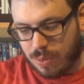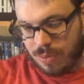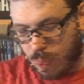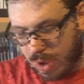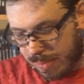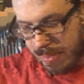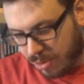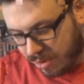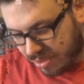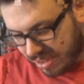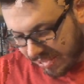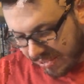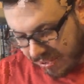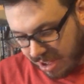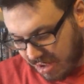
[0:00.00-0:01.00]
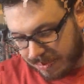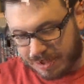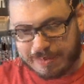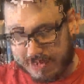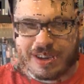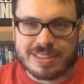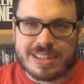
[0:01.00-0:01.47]
one more thing
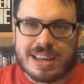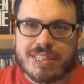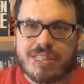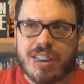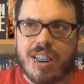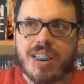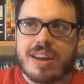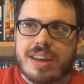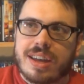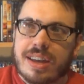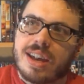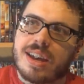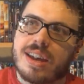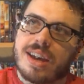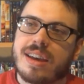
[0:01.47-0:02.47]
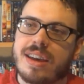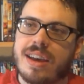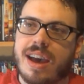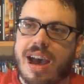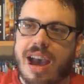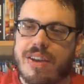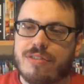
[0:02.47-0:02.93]
coming, because I thought
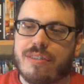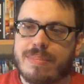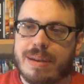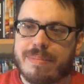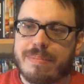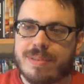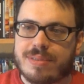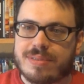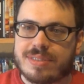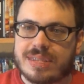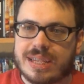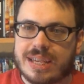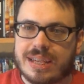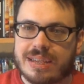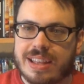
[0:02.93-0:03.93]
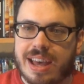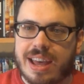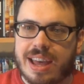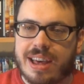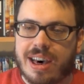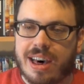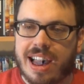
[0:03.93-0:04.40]
I remembered seeing
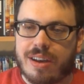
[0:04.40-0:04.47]
that